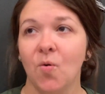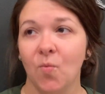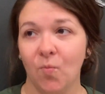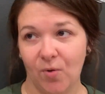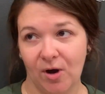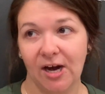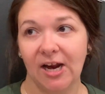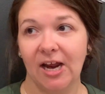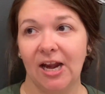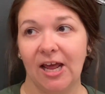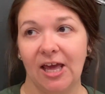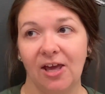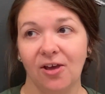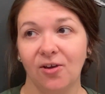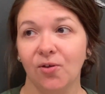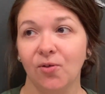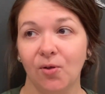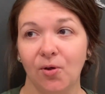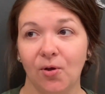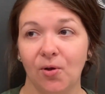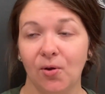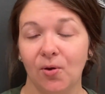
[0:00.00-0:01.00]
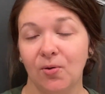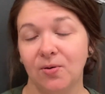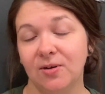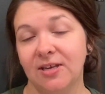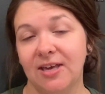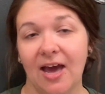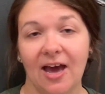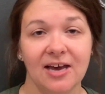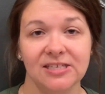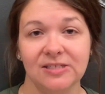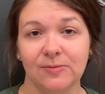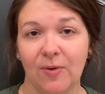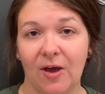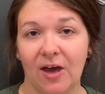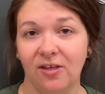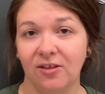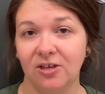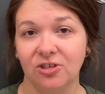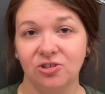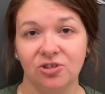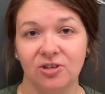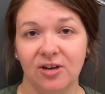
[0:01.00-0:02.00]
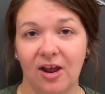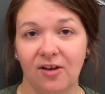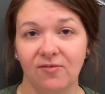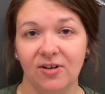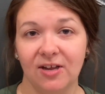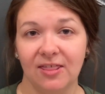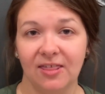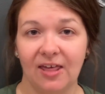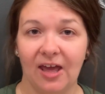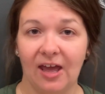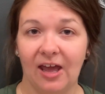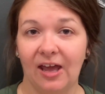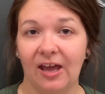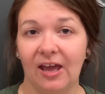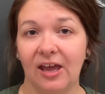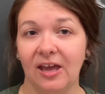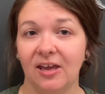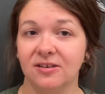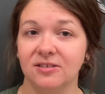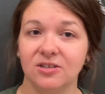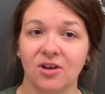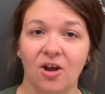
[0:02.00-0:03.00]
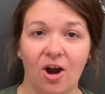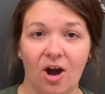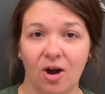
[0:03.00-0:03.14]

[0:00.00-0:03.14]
we're gonna include gas mileage and everything into